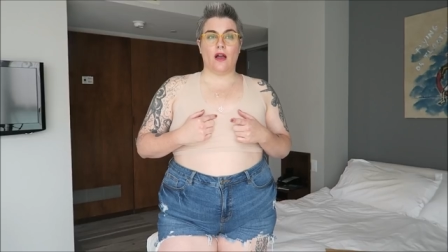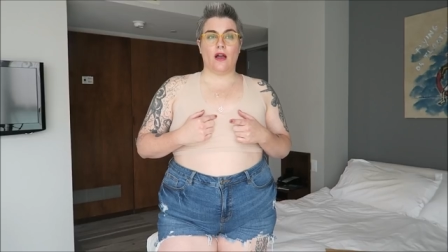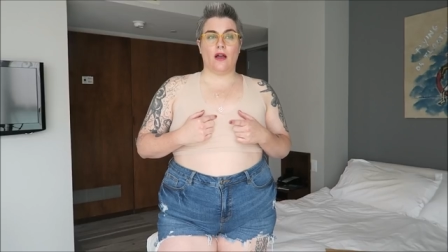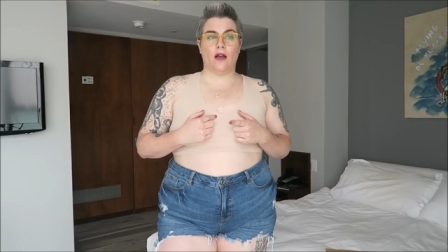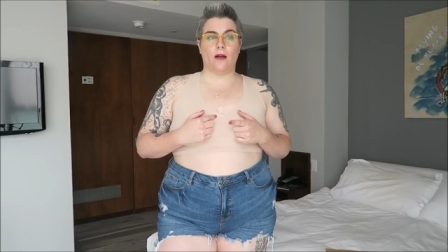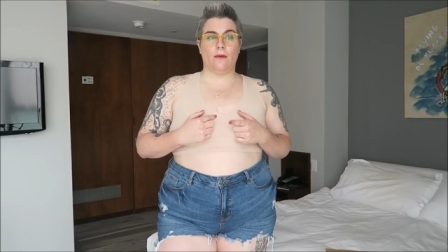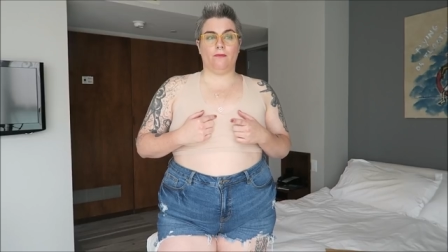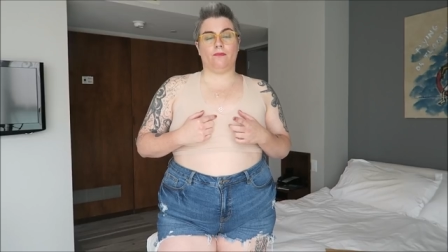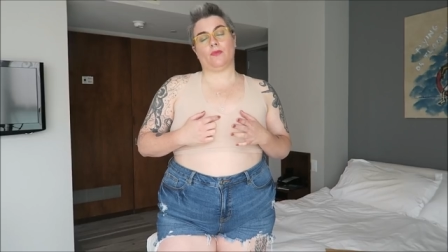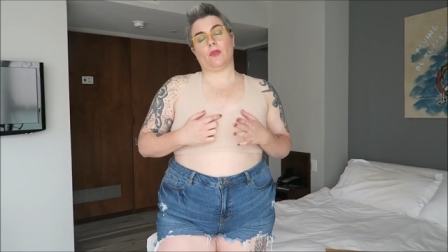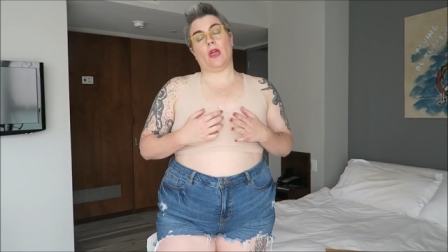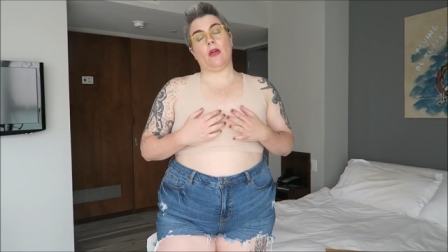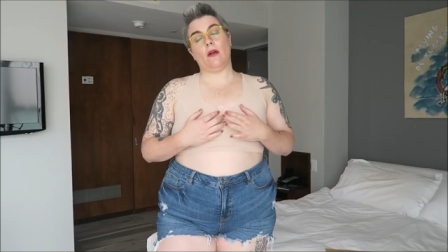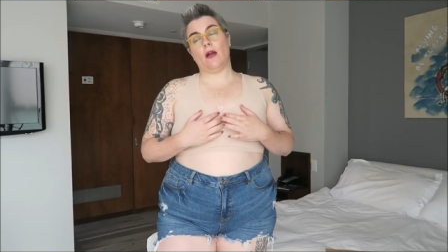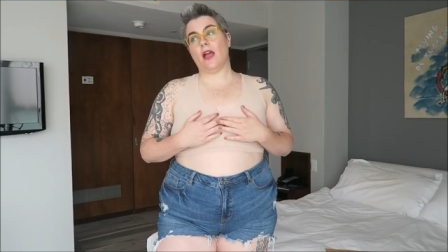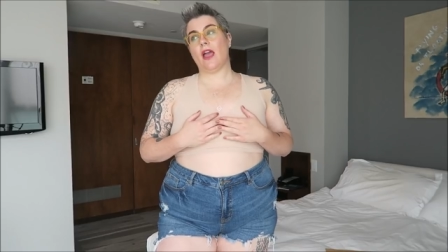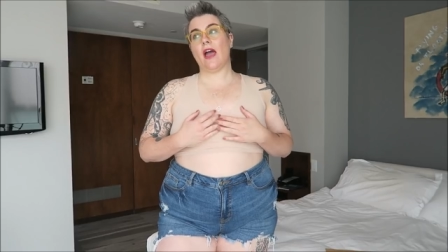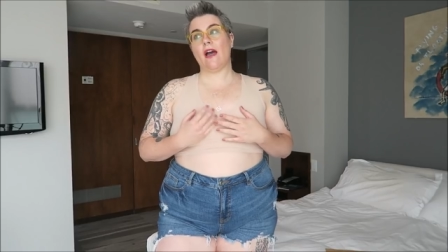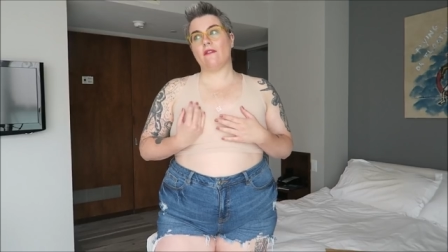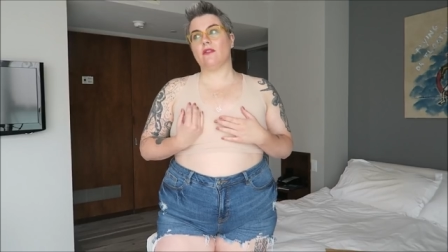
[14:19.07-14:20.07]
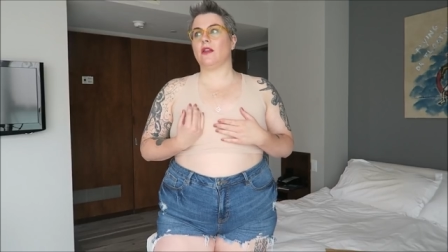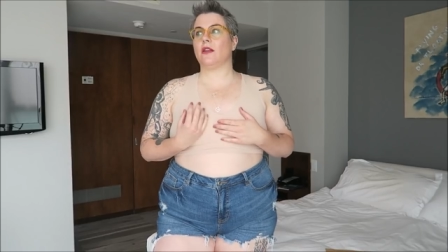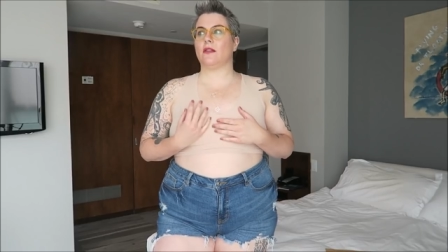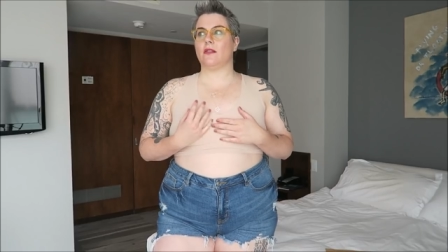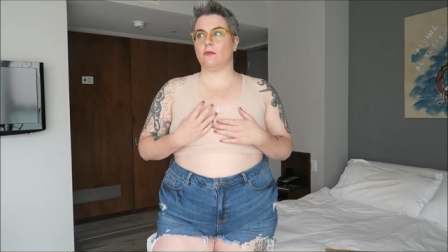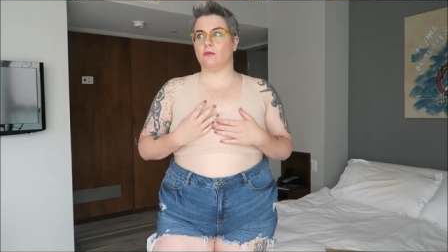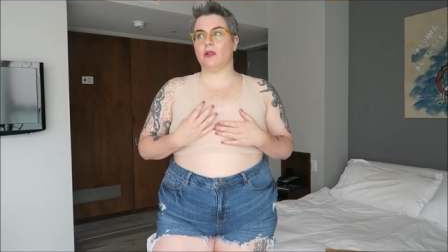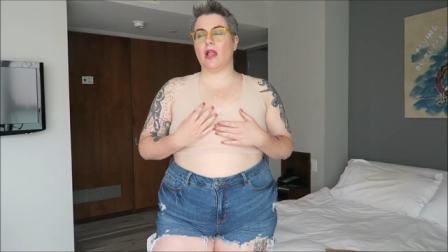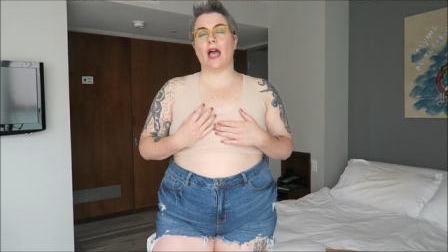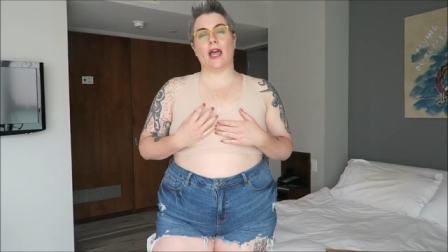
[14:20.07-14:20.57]
um, I have it
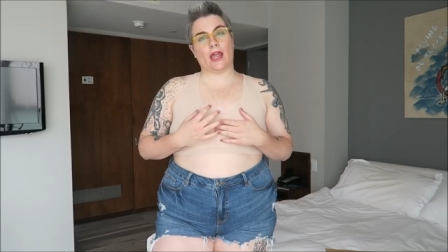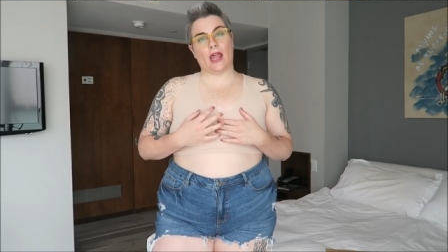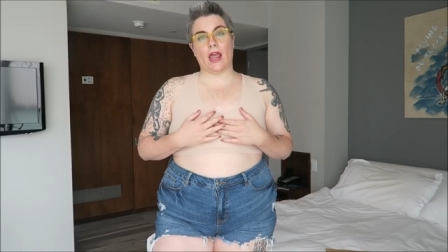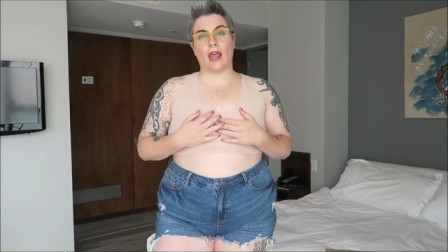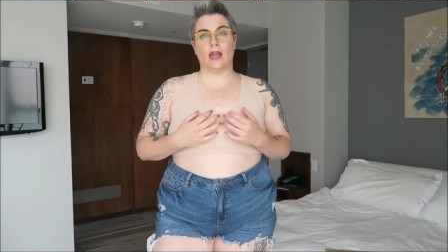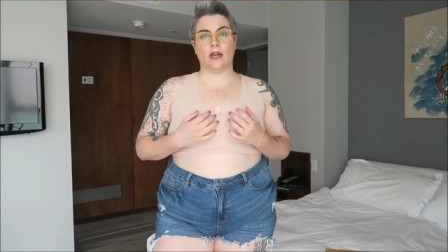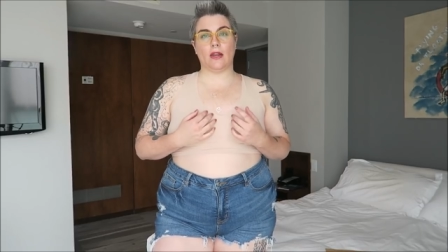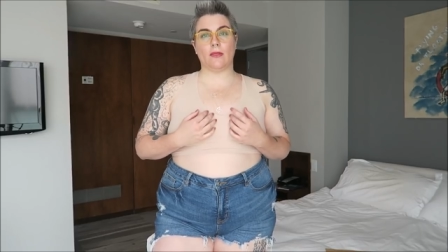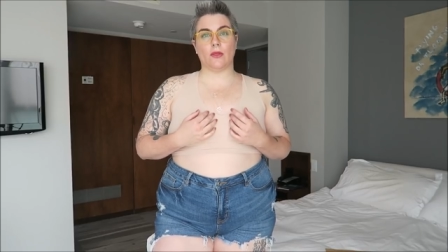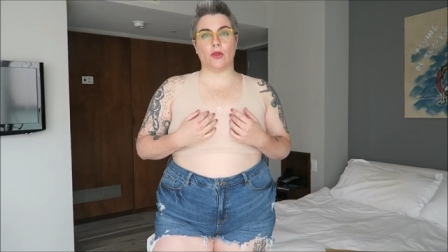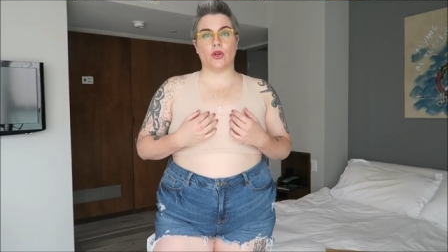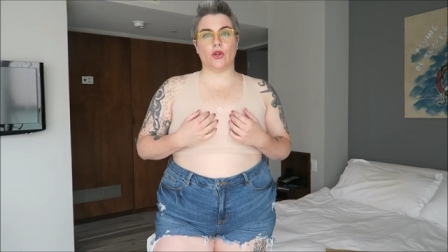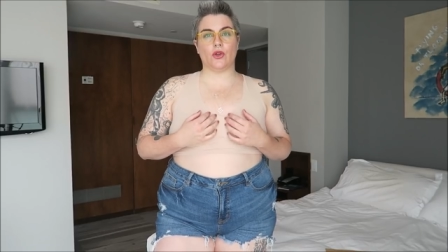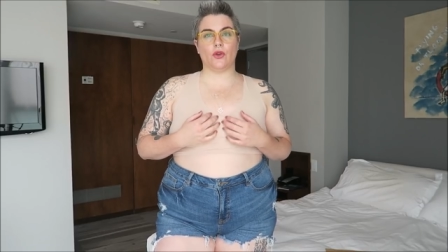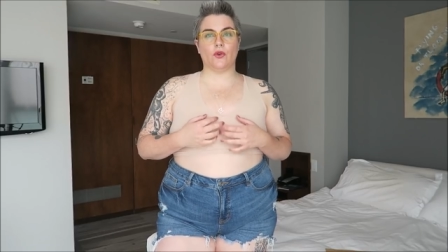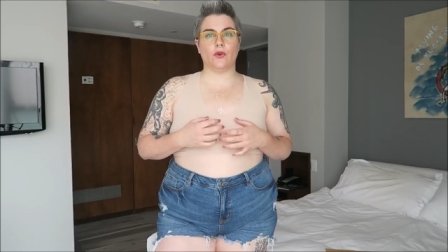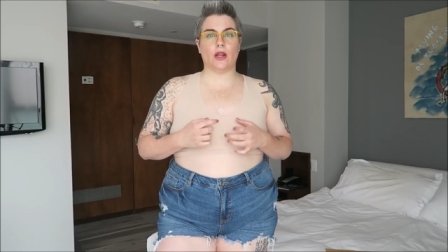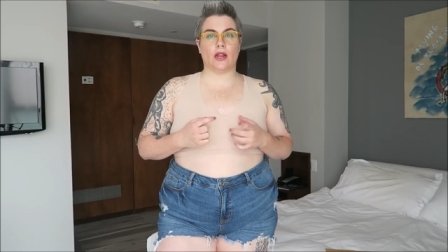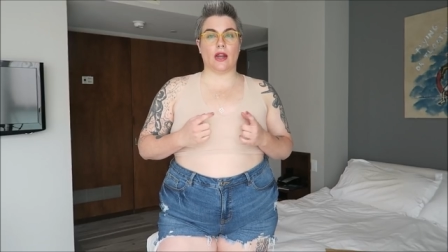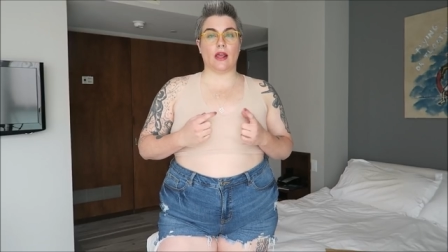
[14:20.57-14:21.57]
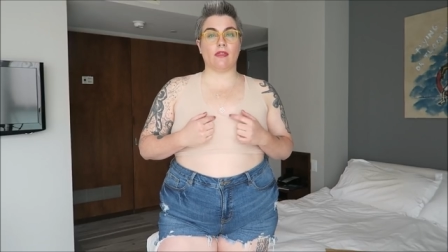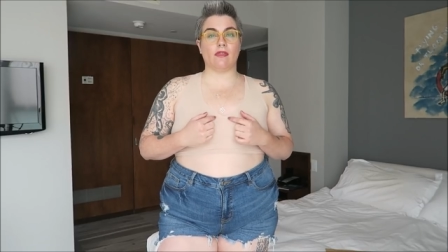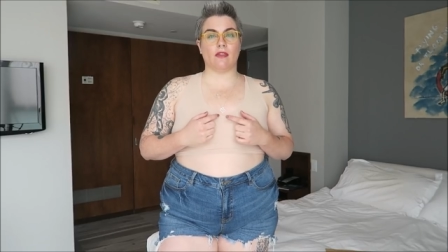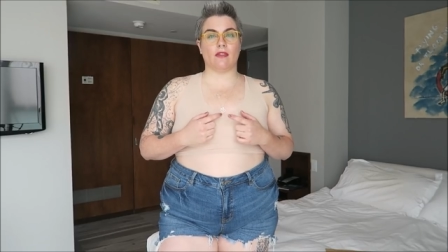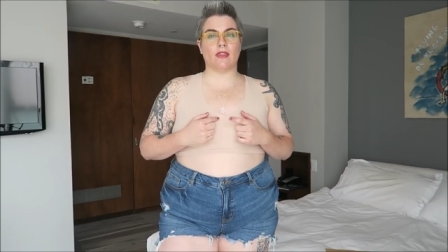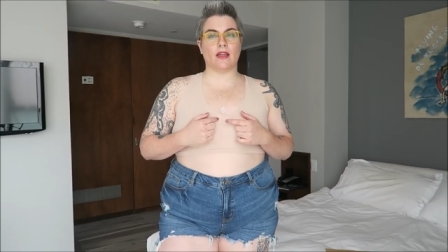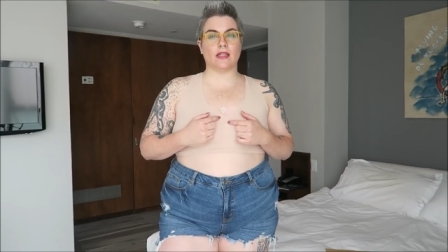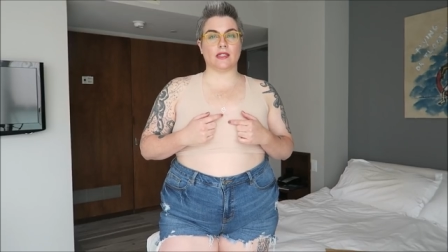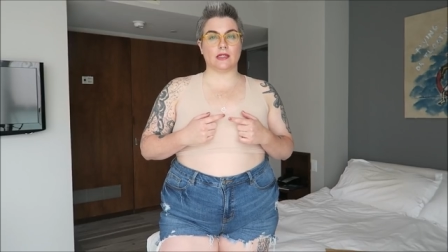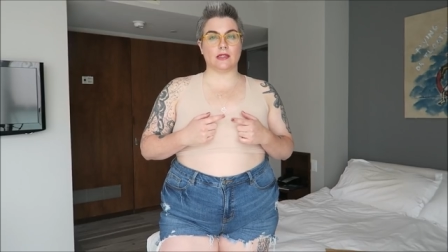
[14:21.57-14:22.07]
in the black and in the nude and I
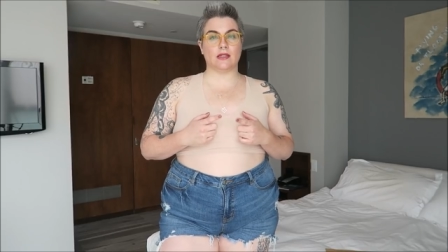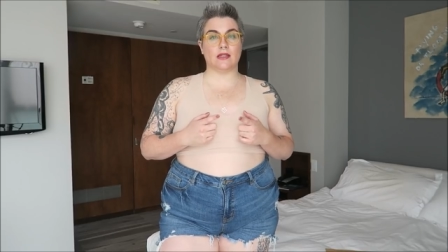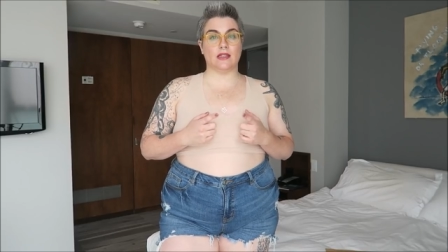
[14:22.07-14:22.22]
think that's,